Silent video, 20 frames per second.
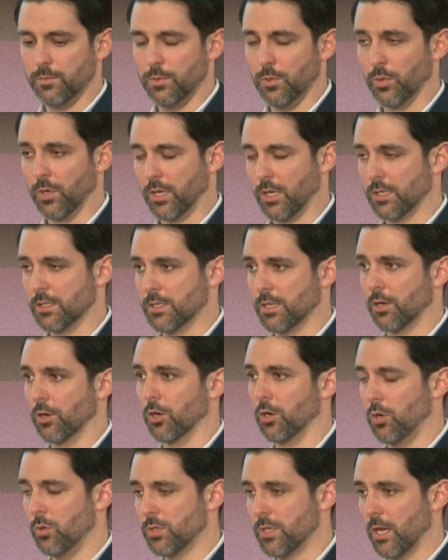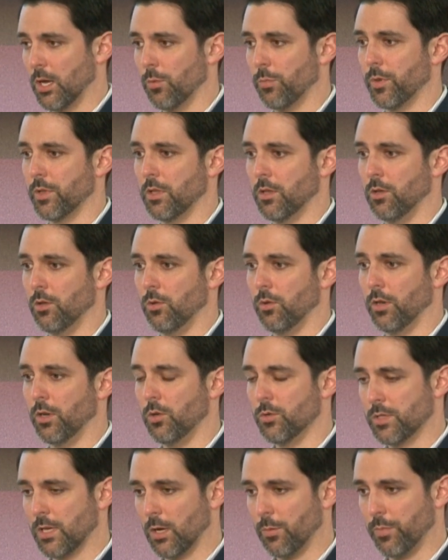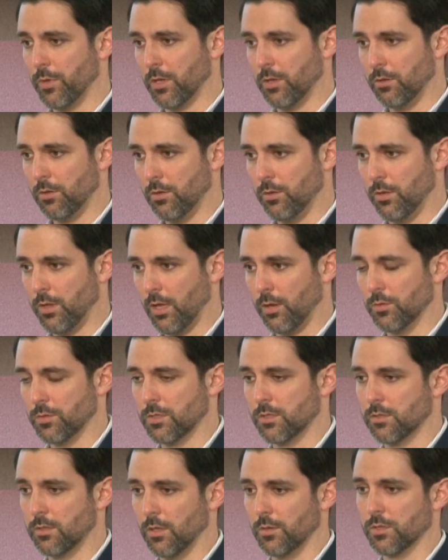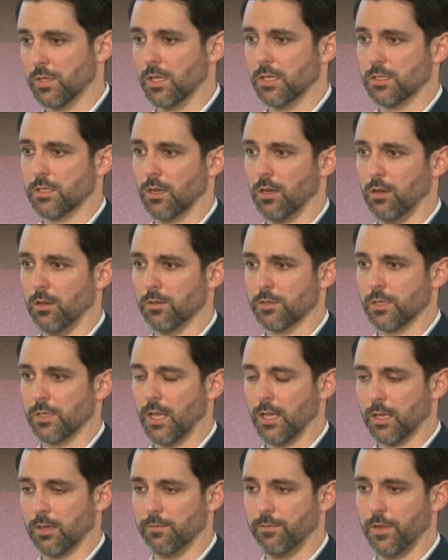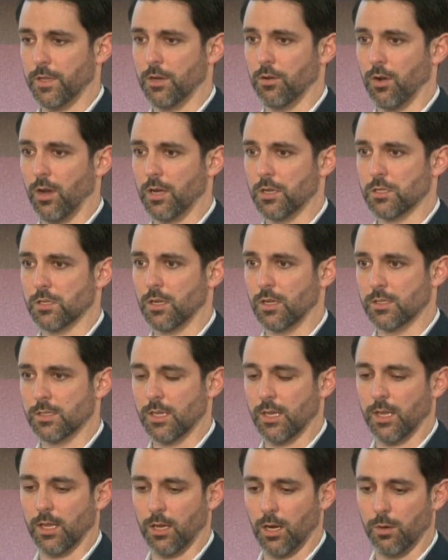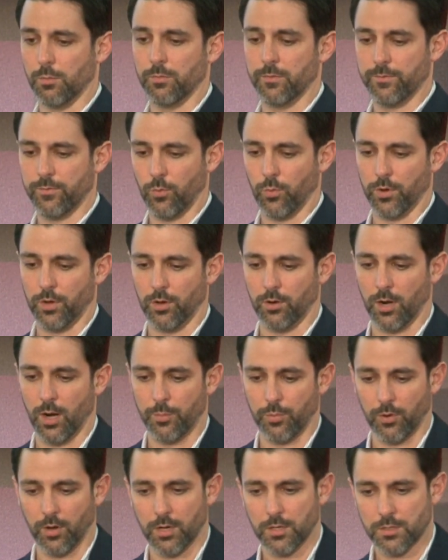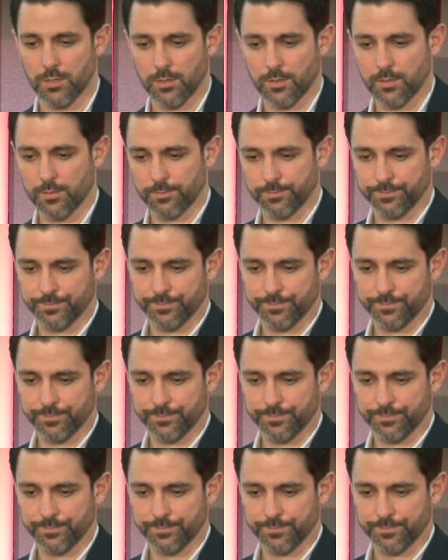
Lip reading: You want to consider who's helping you and who's helping you do those installs and that configuration and setting it up for your operations.